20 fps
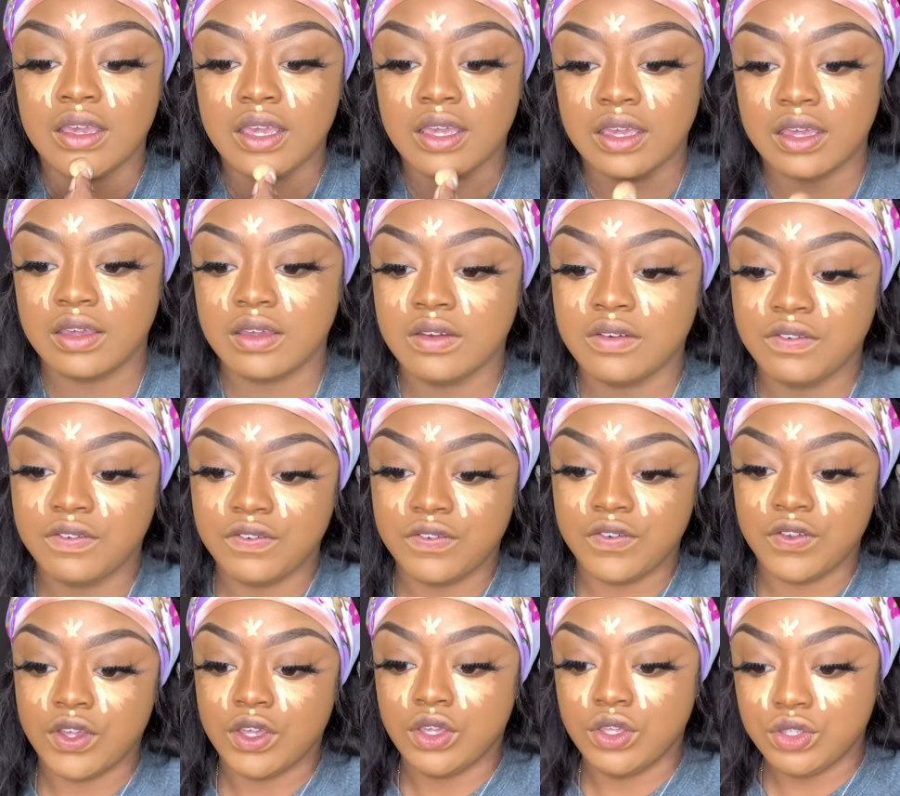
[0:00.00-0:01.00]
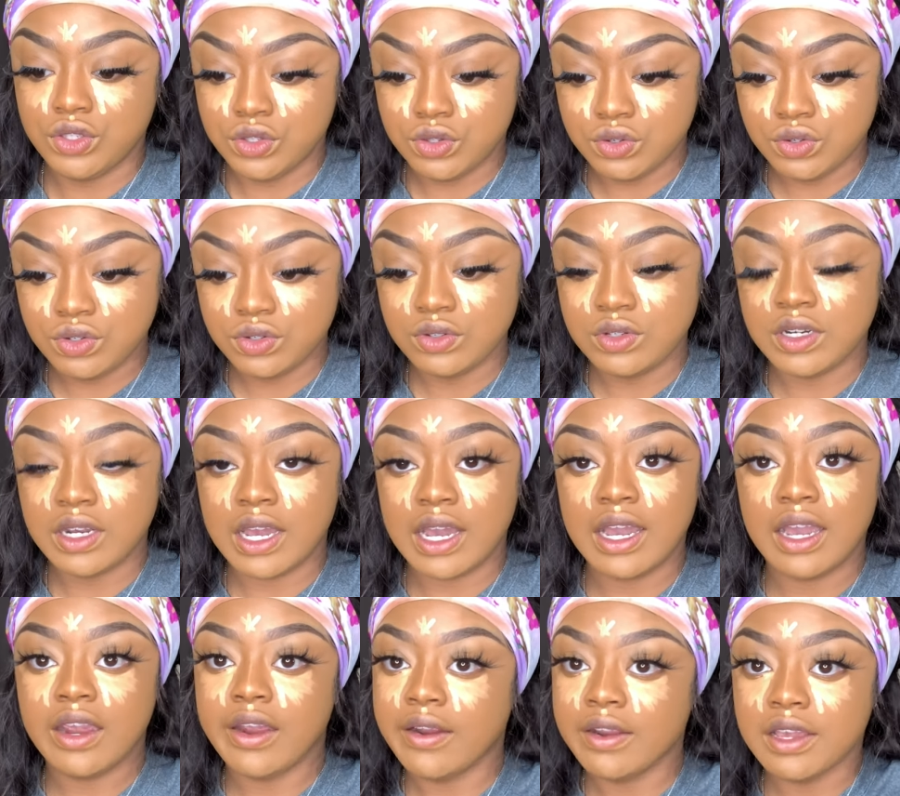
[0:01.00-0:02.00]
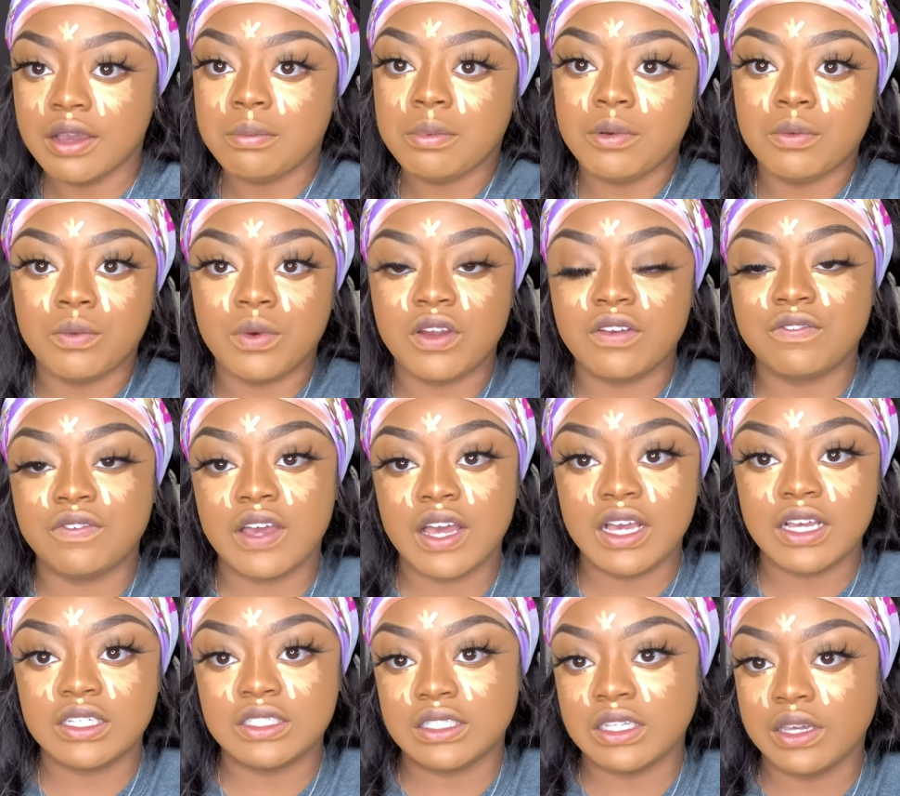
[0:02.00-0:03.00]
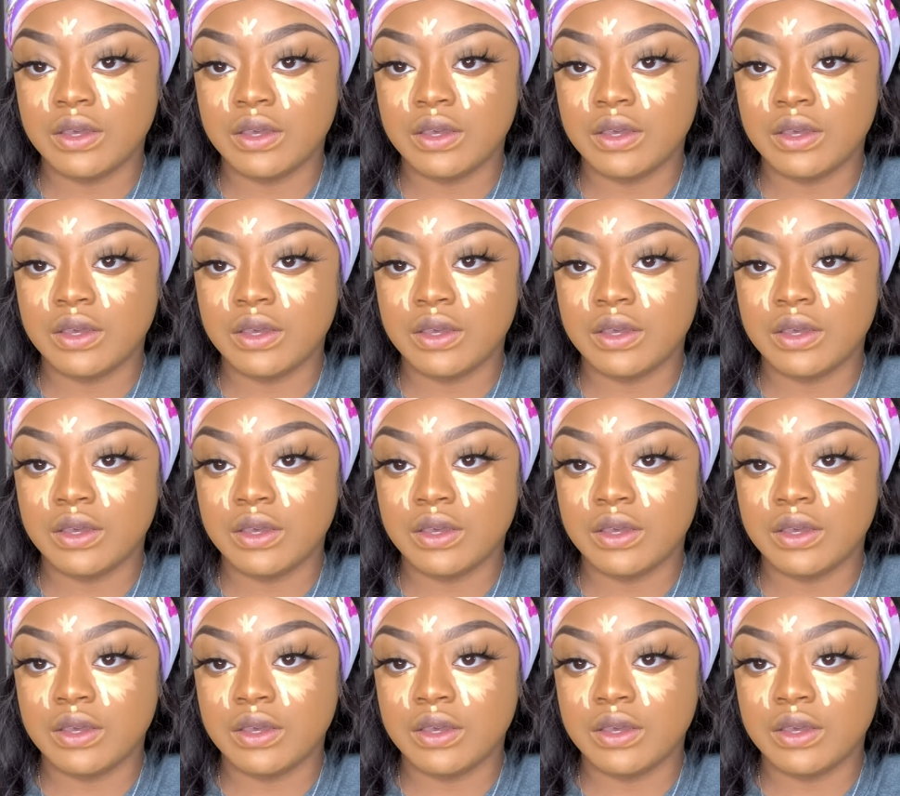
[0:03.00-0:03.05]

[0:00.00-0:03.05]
if you do not hurry up and work fast,